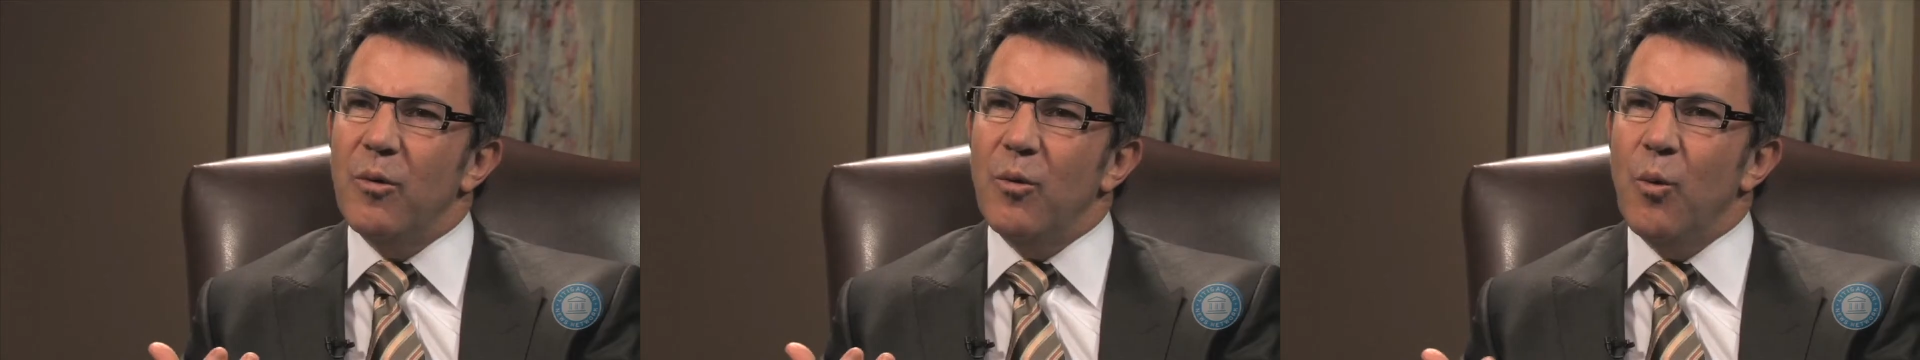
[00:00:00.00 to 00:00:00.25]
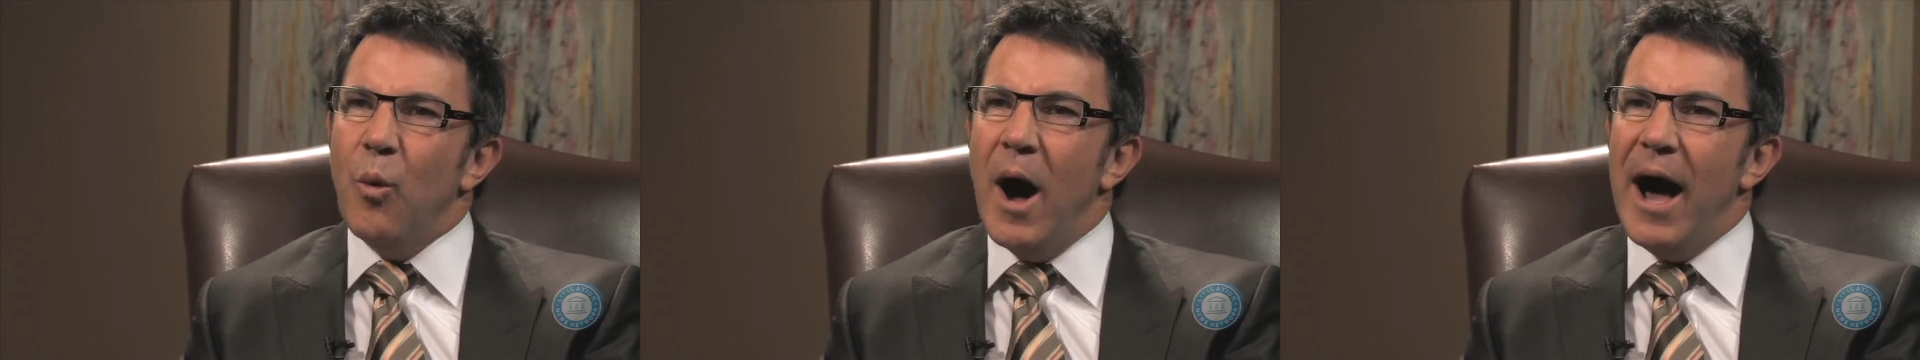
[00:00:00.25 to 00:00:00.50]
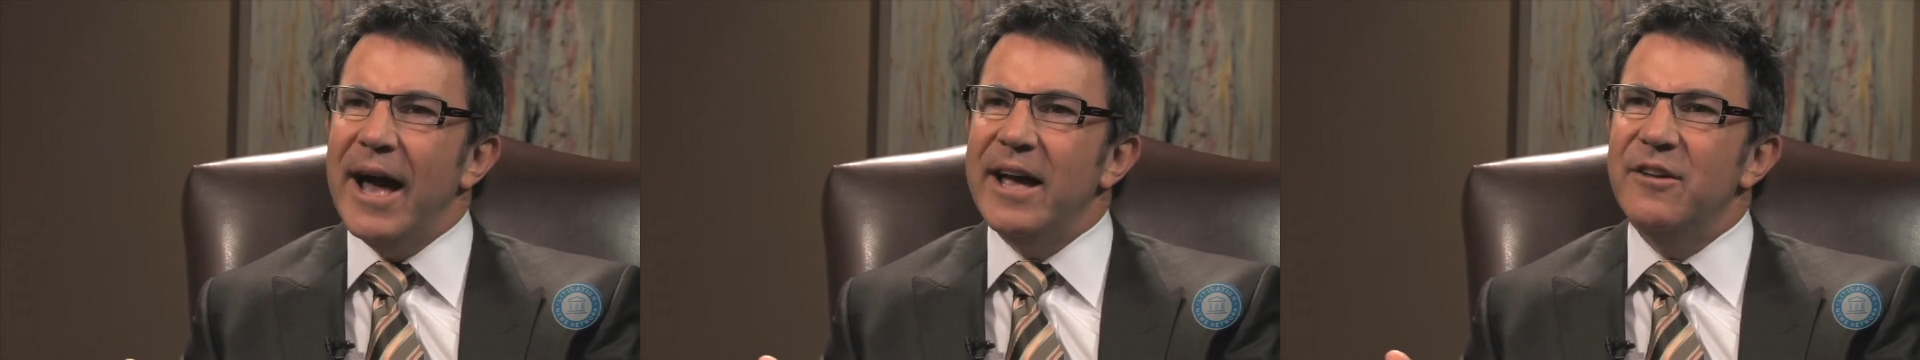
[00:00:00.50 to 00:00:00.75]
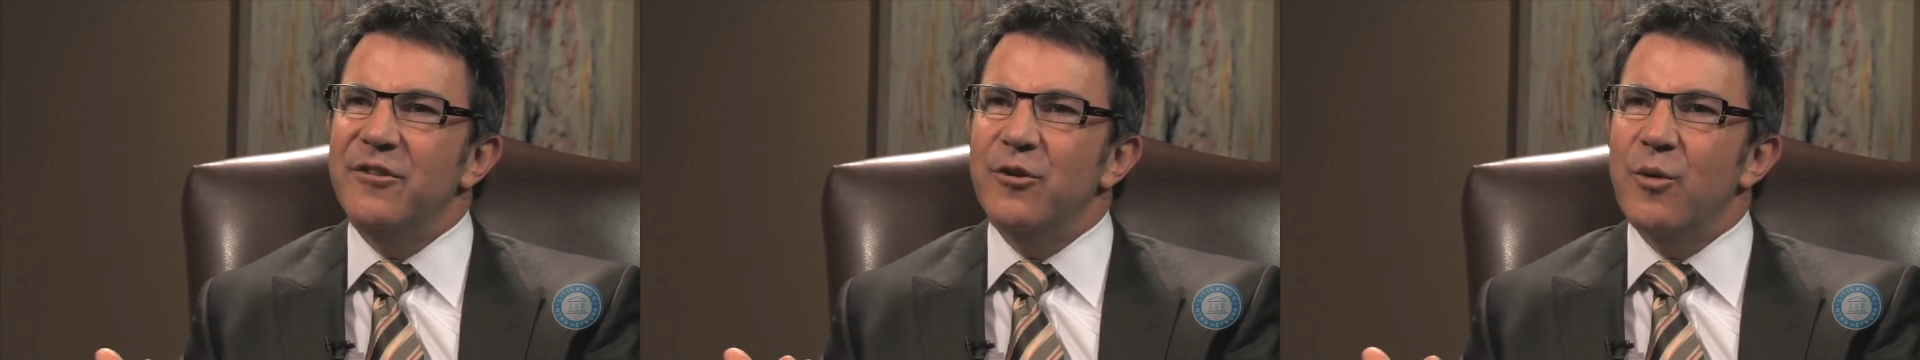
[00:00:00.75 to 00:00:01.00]
Why
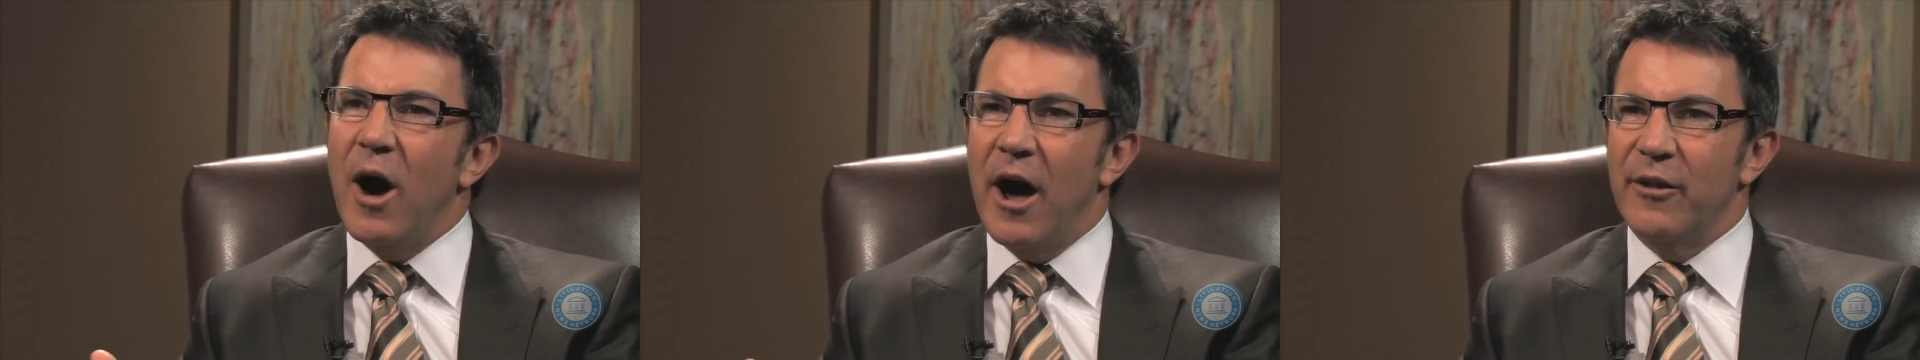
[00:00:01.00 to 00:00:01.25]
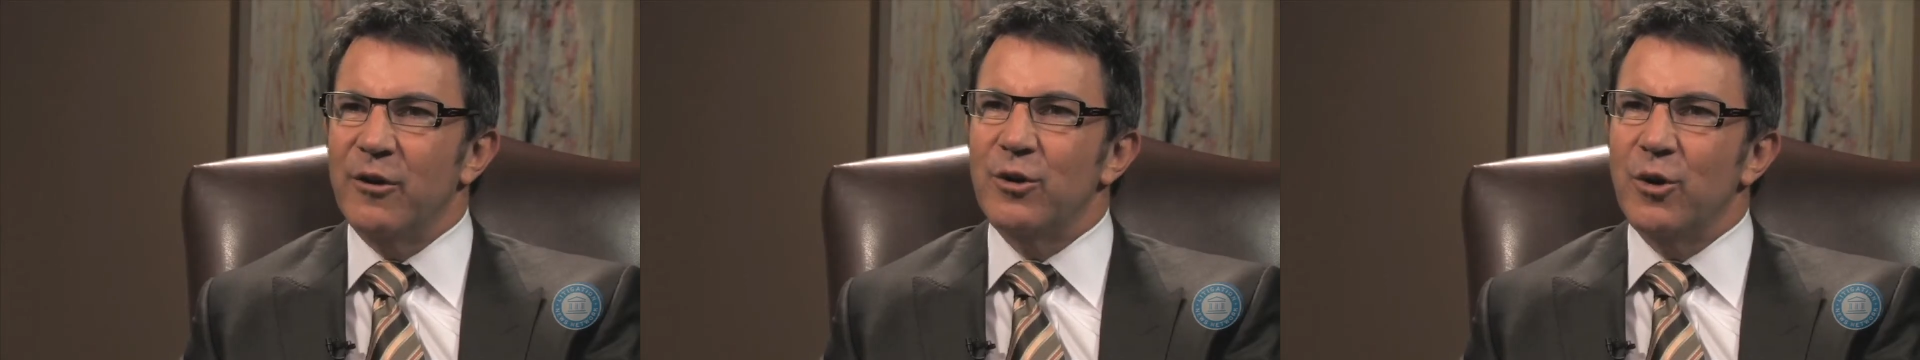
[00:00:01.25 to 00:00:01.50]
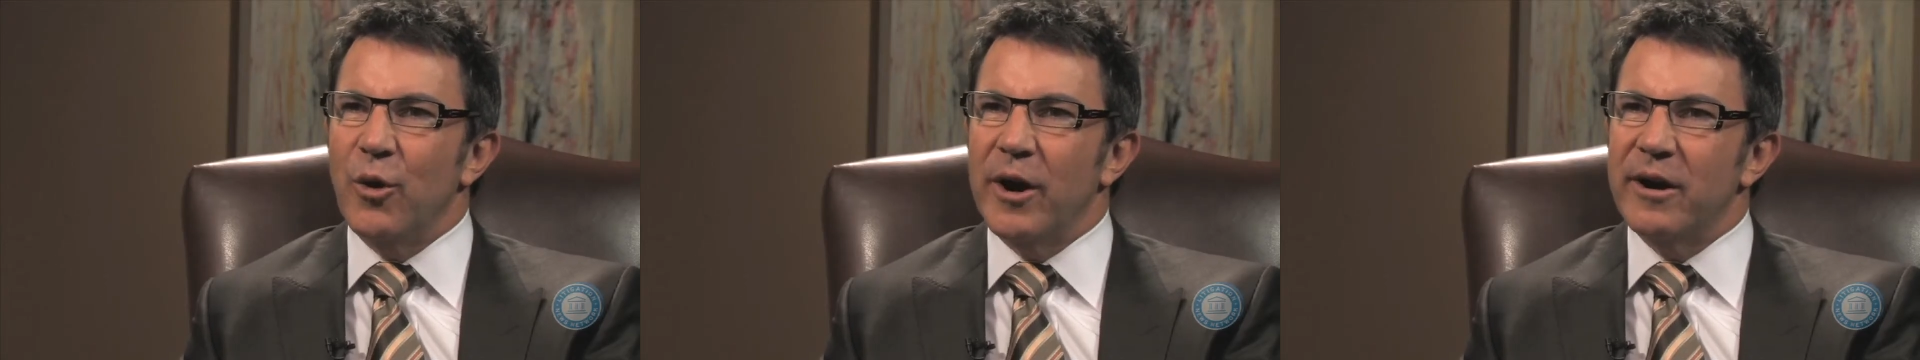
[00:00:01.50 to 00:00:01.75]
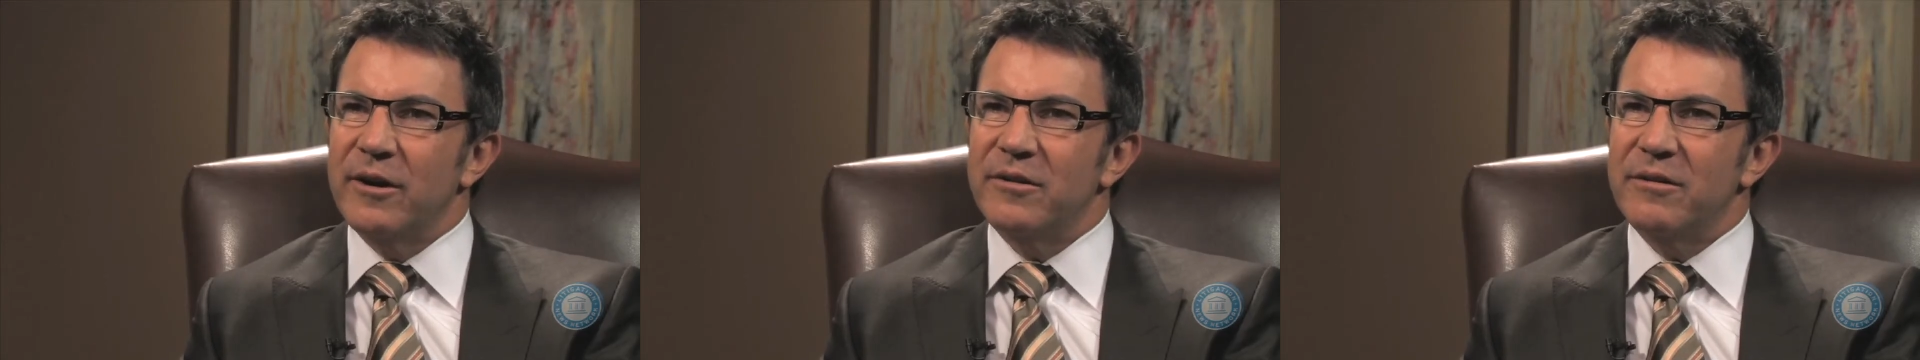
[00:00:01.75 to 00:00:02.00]
do other
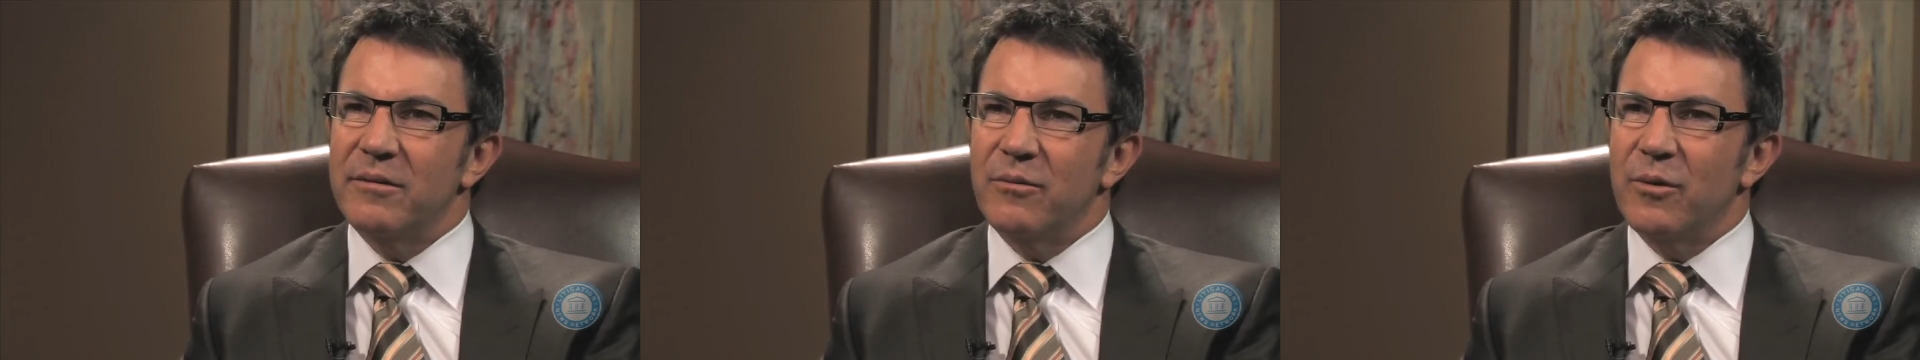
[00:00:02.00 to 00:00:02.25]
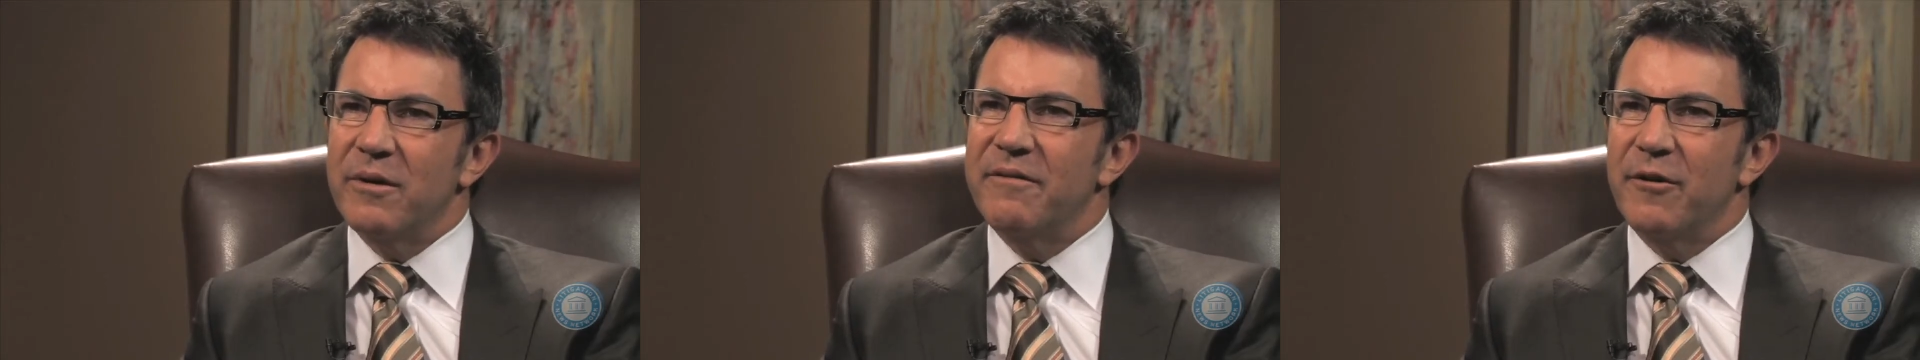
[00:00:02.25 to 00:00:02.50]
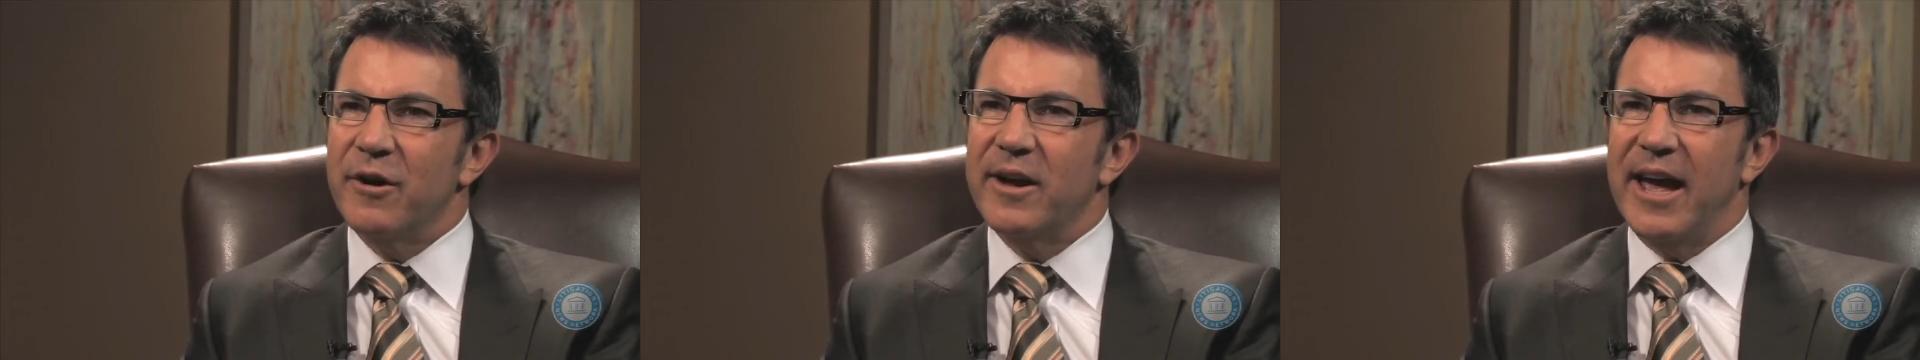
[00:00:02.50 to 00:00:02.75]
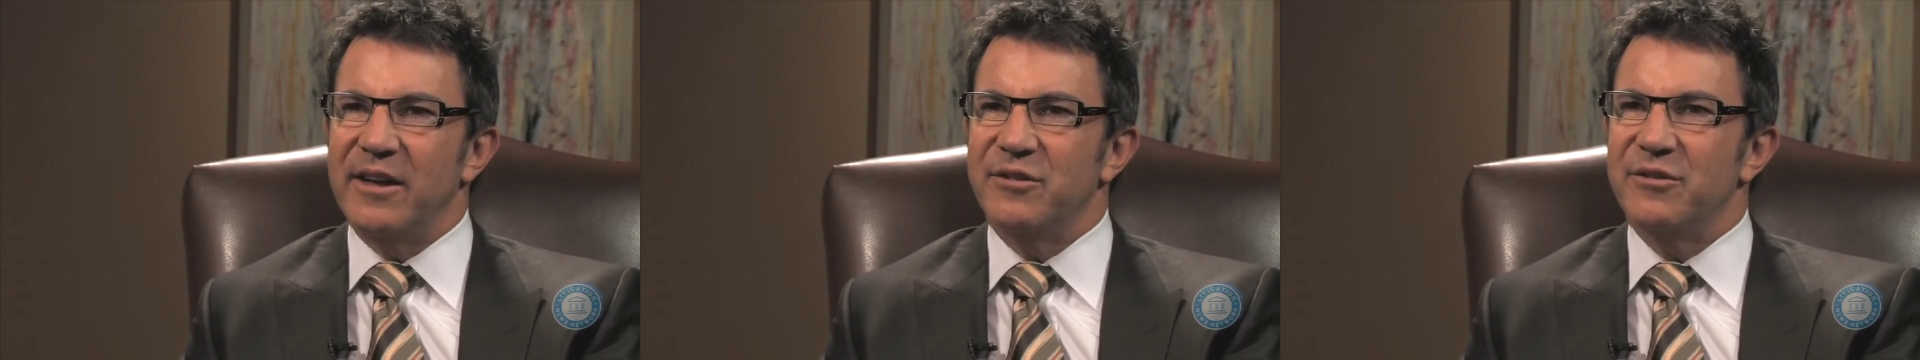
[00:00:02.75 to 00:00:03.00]
lawyers refer
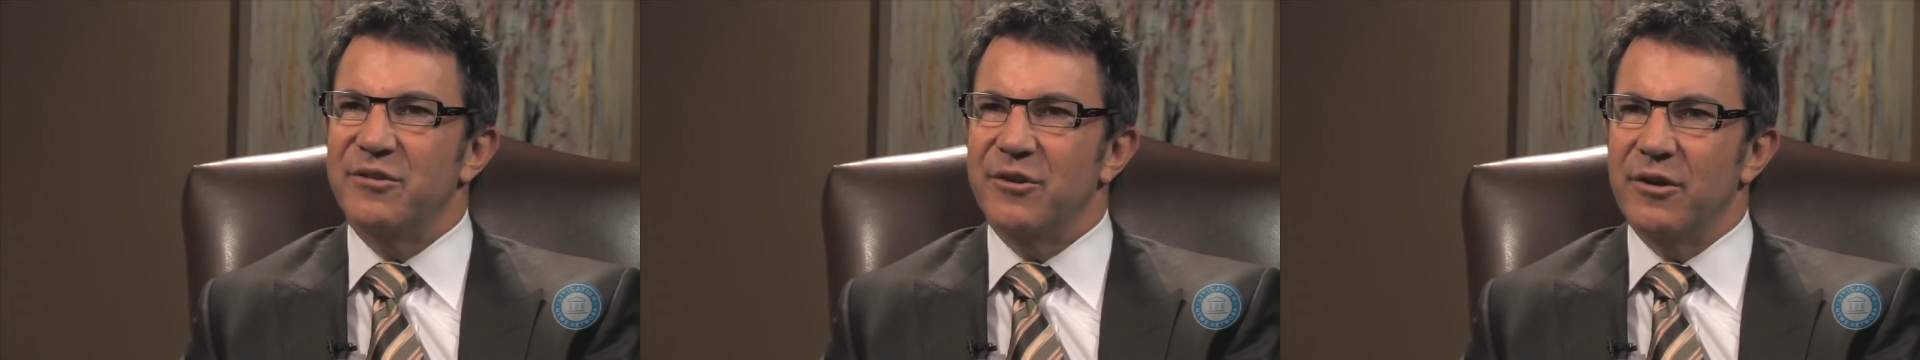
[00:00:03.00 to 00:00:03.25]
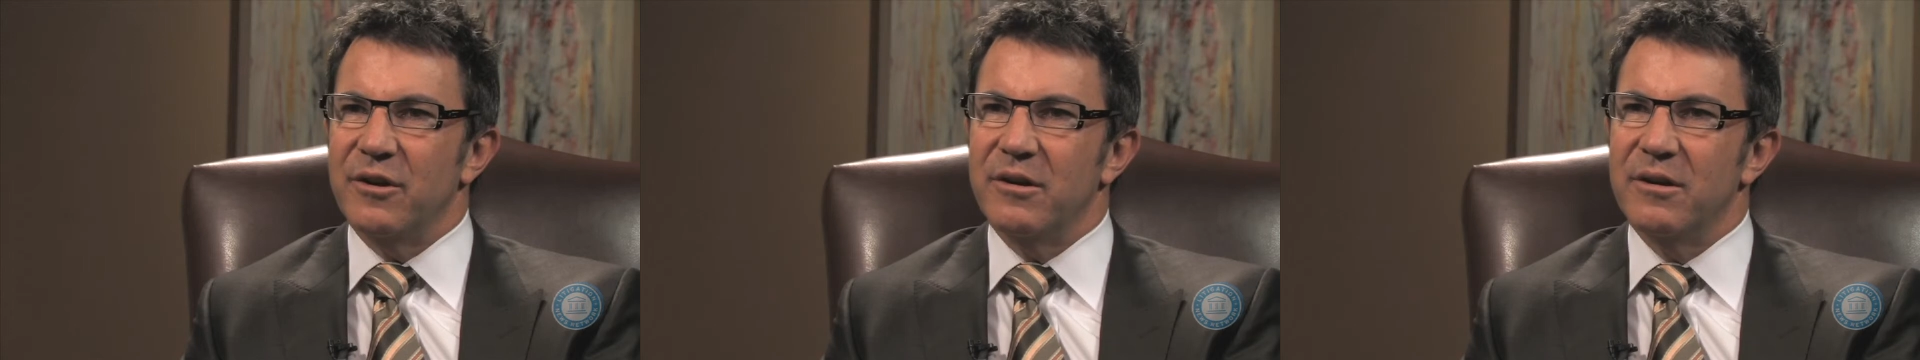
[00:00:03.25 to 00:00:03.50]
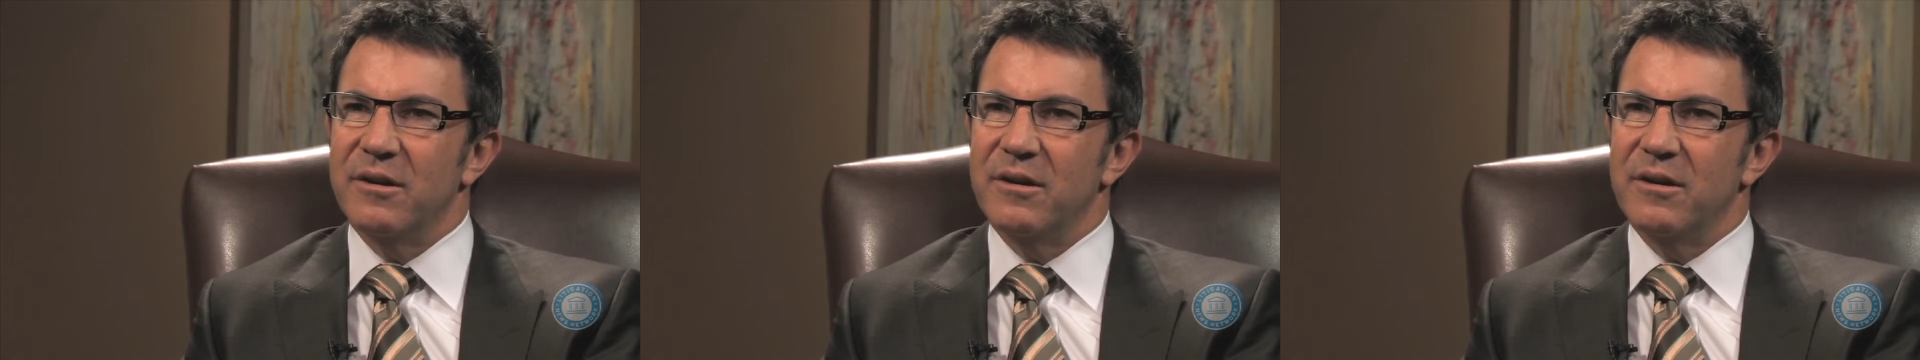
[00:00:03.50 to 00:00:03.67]
cases to you?